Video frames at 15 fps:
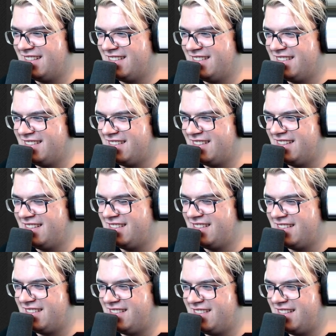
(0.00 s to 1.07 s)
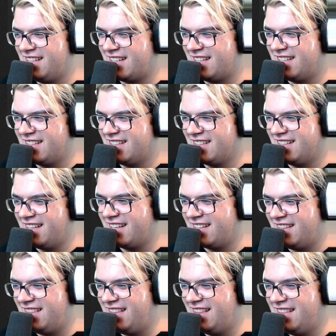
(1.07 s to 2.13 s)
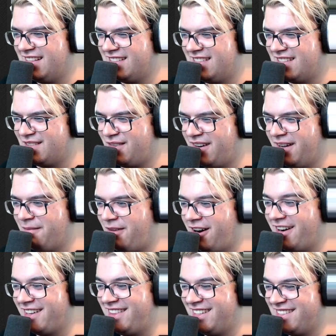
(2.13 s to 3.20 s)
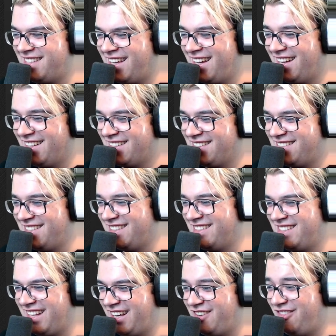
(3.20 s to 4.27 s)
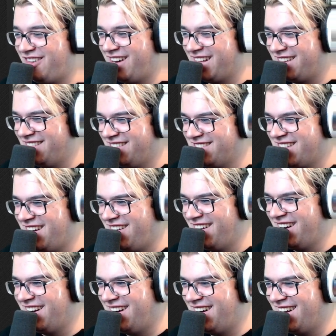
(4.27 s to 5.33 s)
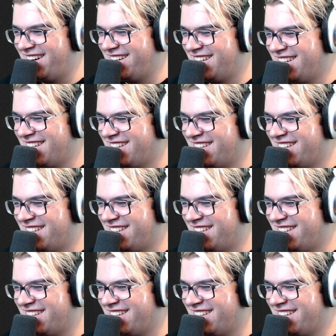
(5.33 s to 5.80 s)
This is sick. Like this is why I marked this hand, because it was like, what's going on?